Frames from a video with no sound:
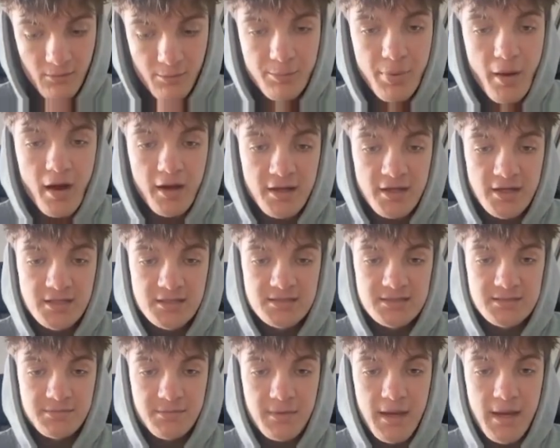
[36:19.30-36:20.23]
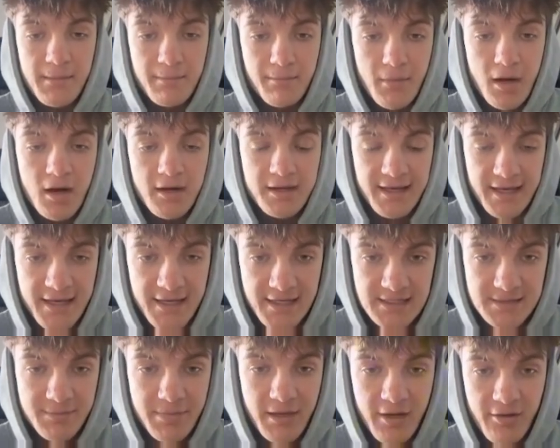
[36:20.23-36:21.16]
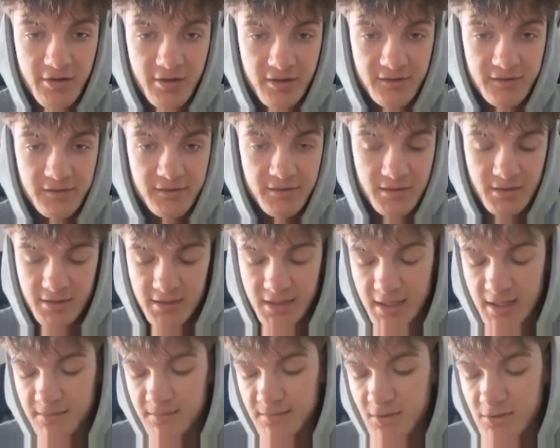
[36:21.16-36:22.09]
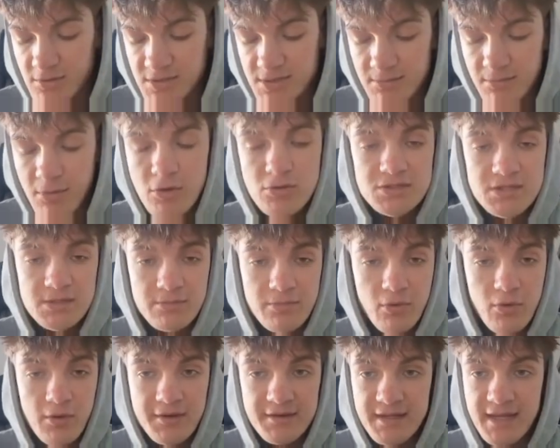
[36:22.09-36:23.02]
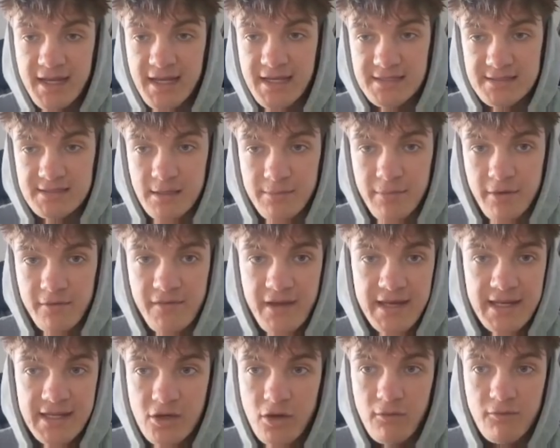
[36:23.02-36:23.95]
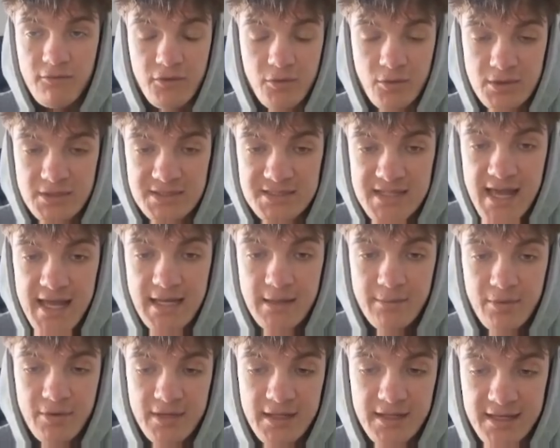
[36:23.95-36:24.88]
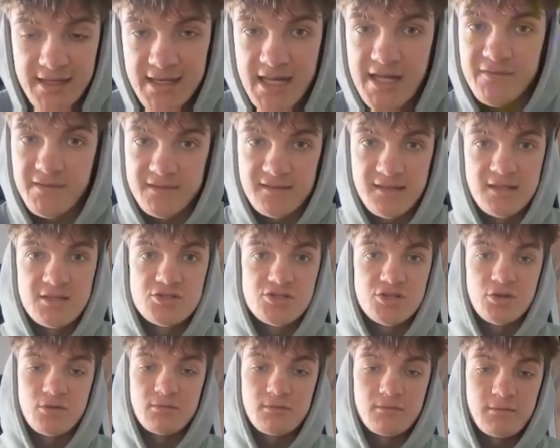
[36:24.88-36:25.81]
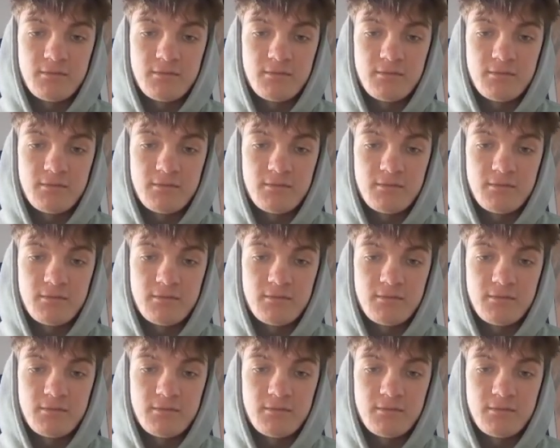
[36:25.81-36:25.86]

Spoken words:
bias and market experience. Okay, those are the most important things above any confluence anybody can ever teach you.